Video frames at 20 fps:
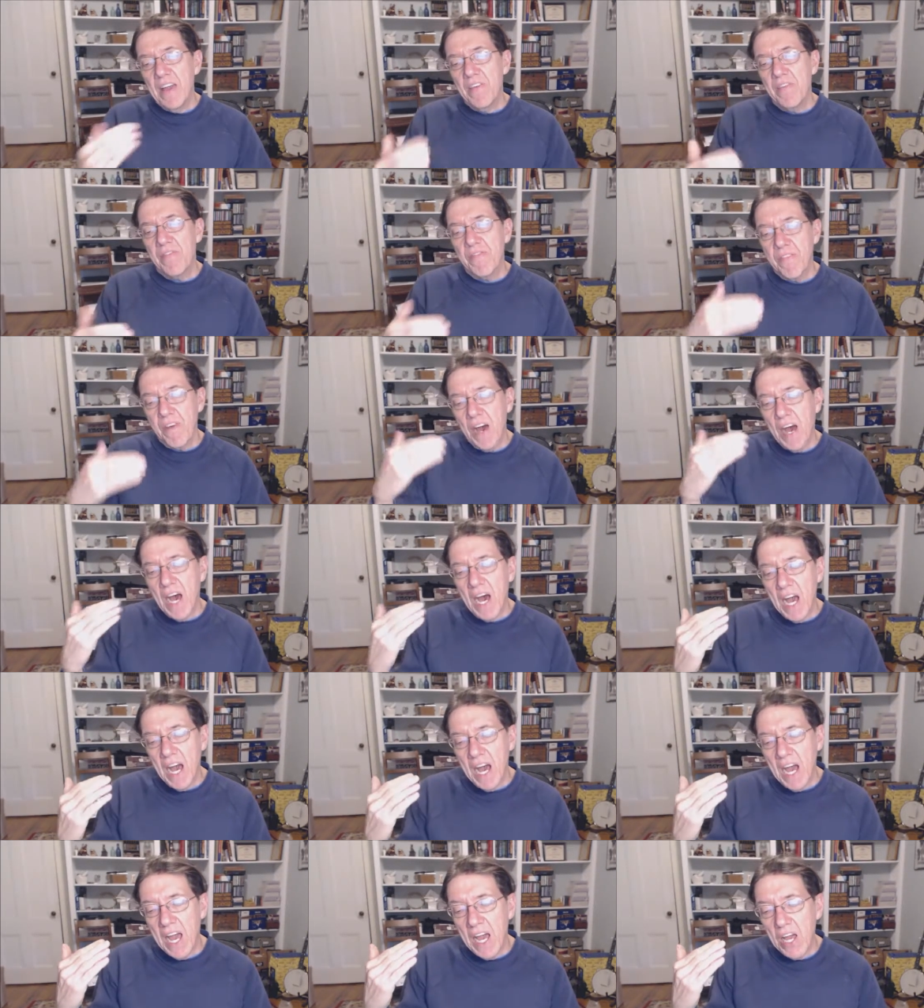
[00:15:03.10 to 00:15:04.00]
if
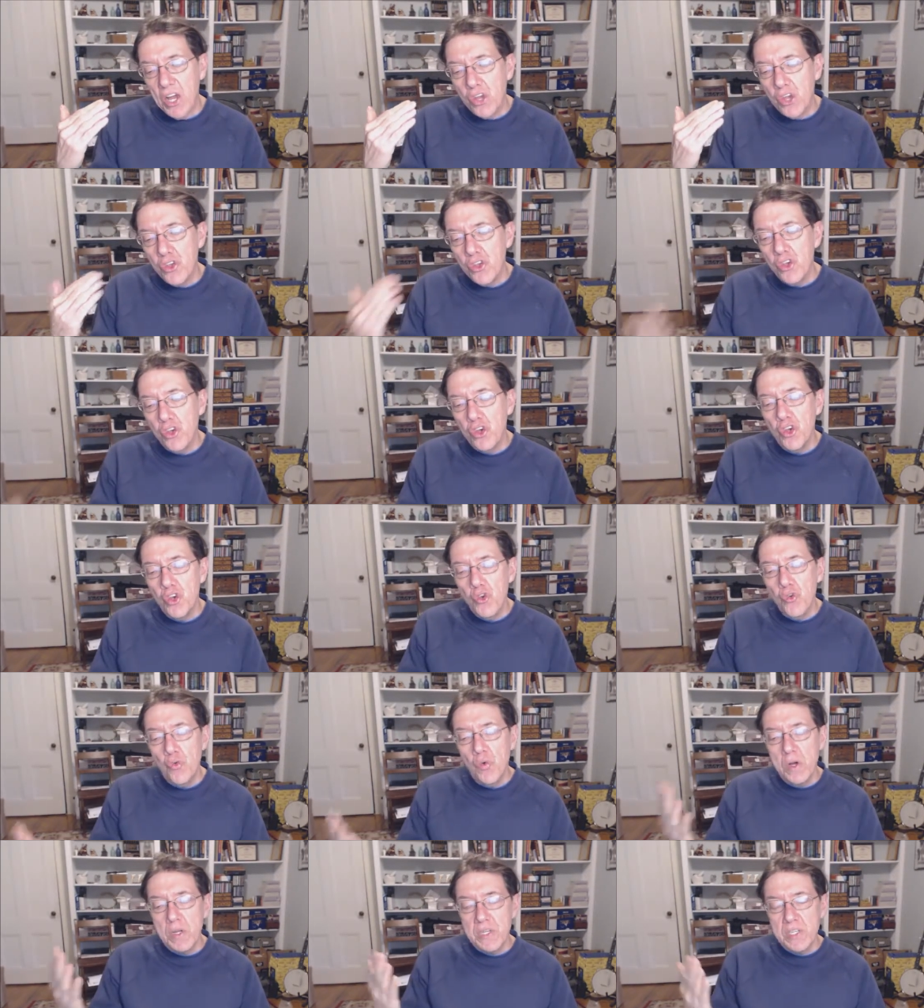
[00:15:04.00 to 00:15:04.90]

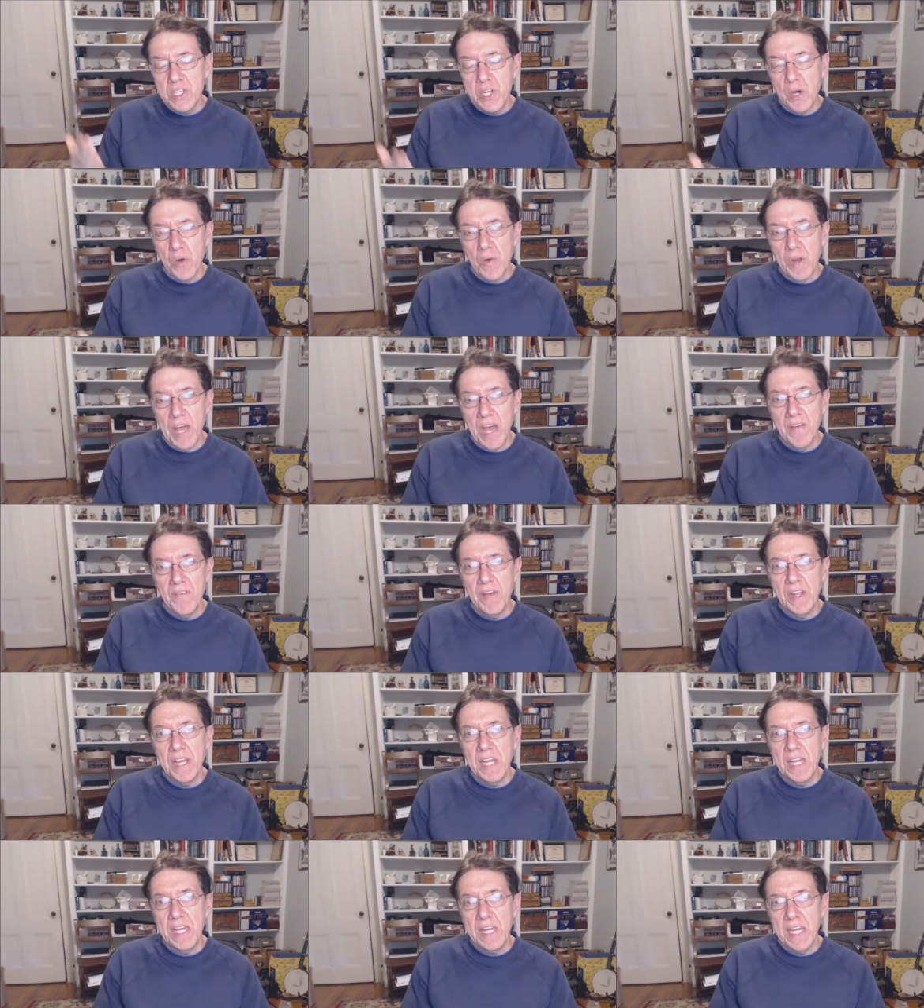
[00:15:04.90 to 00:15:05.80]
you don't
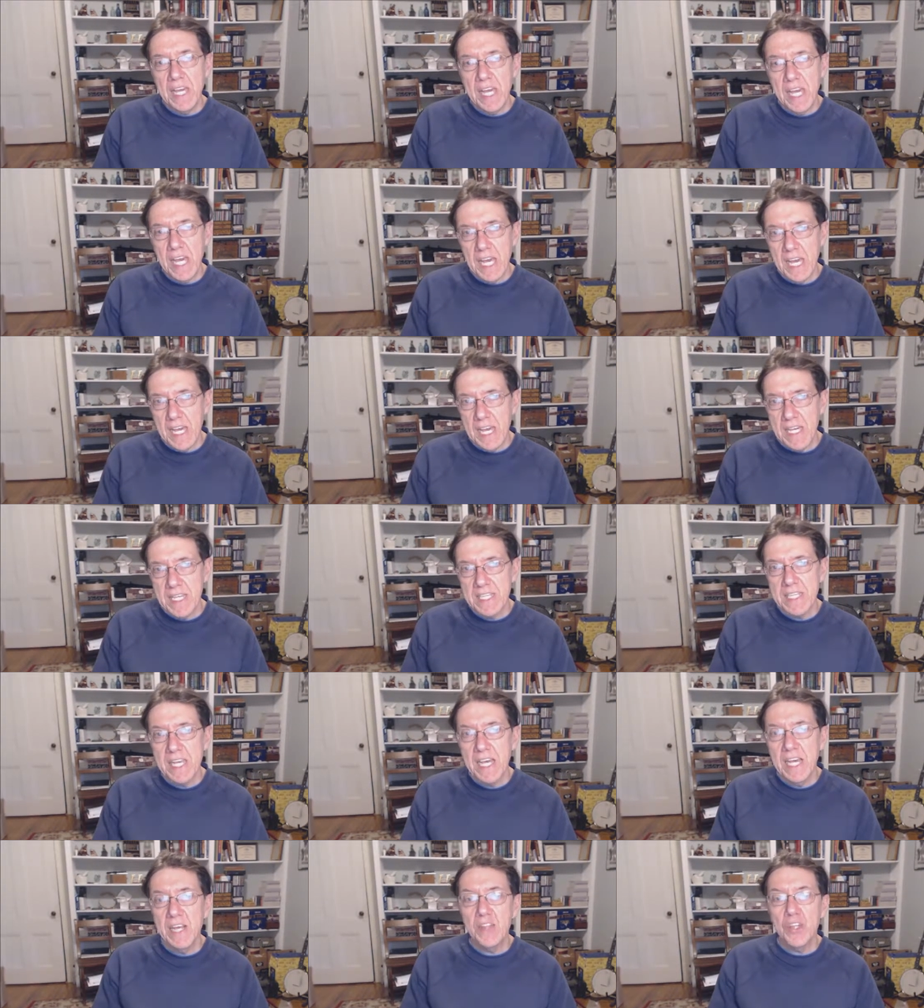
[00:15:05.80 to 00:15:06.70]
have any
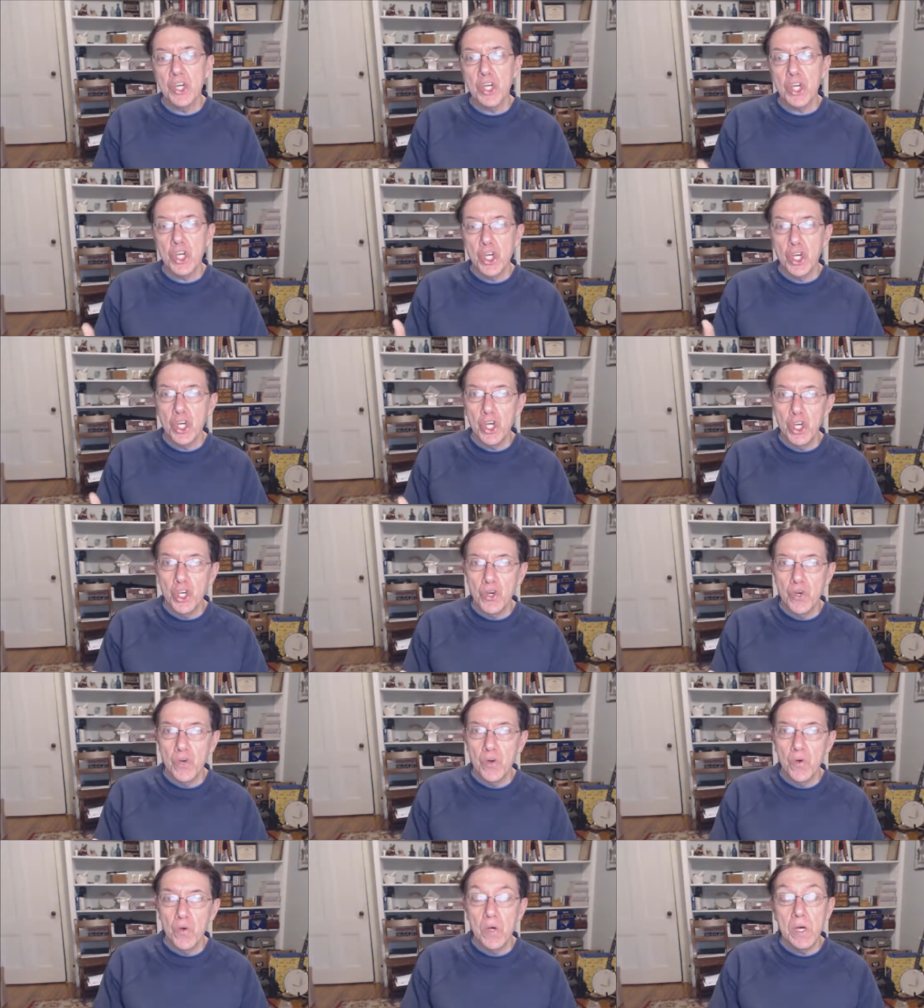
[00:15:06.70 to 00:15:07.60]
gigs in the
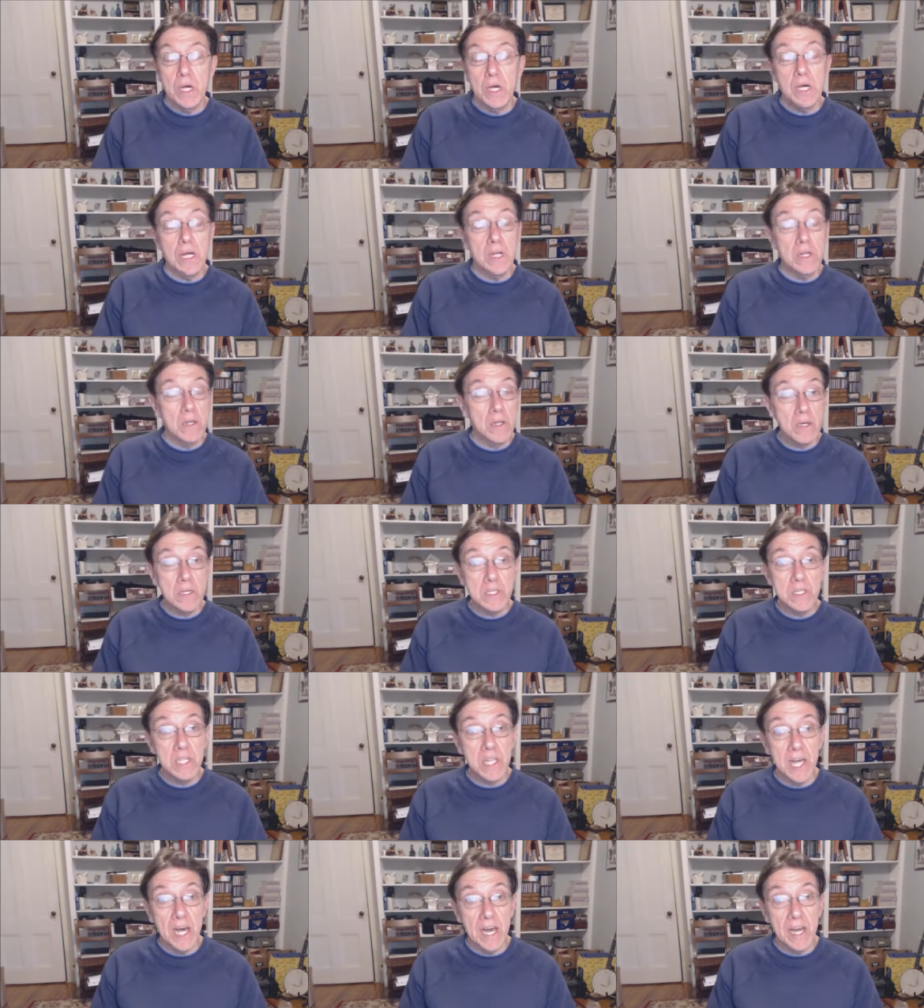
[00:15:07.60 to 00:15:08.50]
queue, it
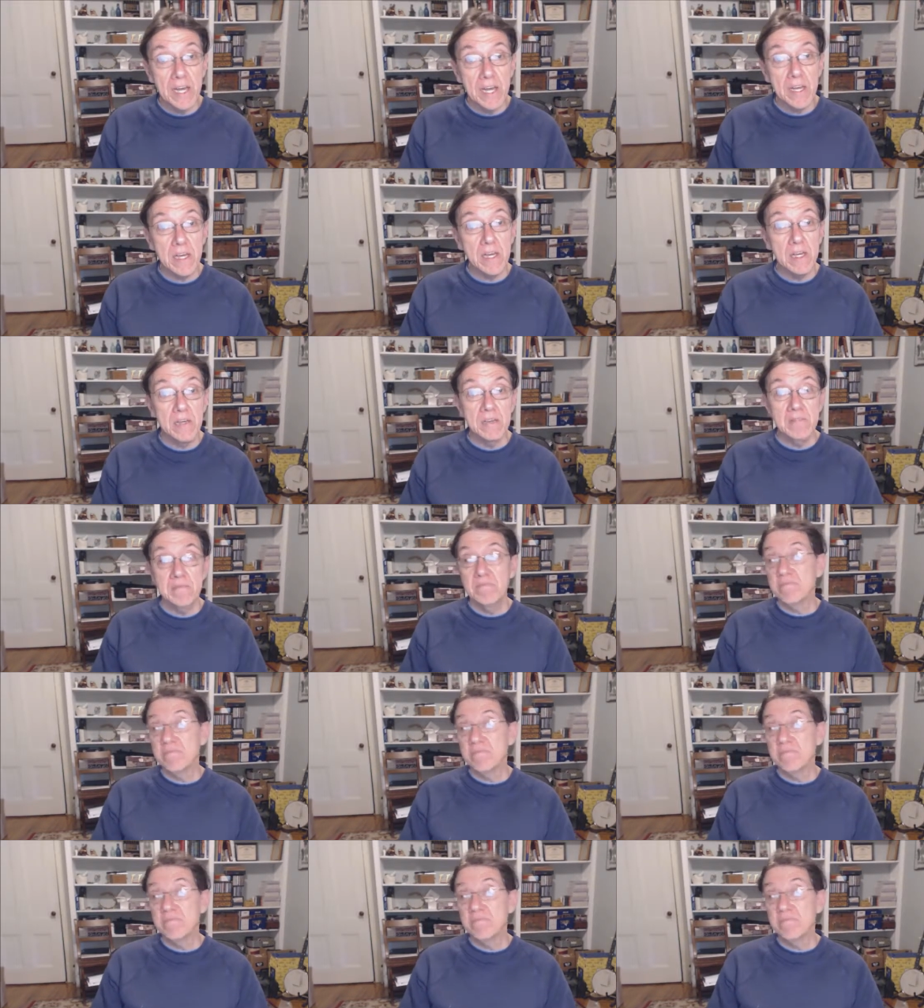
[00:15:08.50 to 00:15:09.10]
looks like